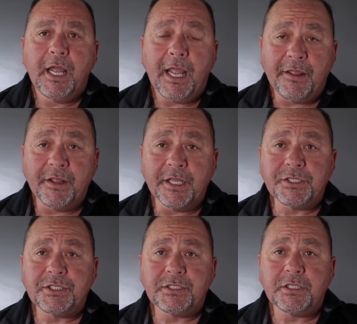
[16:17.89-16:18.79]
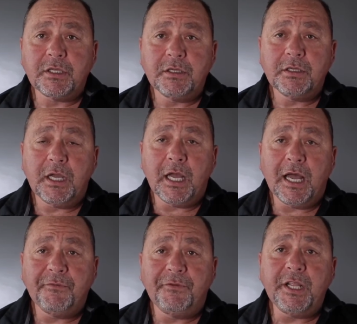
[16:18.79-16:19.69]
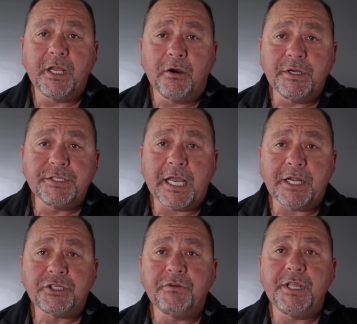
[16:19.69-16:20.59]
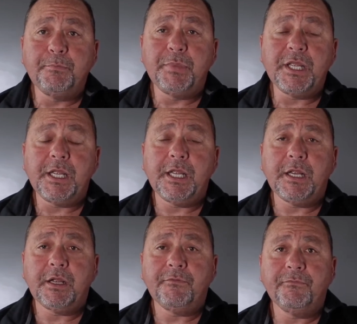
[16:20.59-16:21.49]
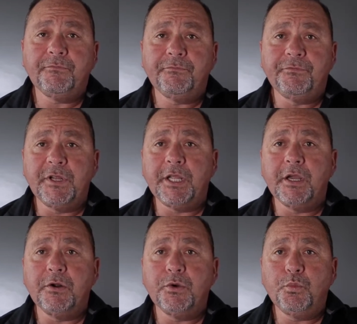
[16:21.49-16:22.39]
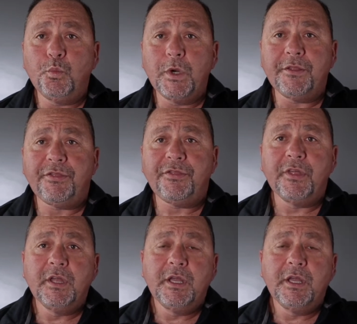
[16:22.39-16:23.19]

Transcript: and this video is actually being videoed with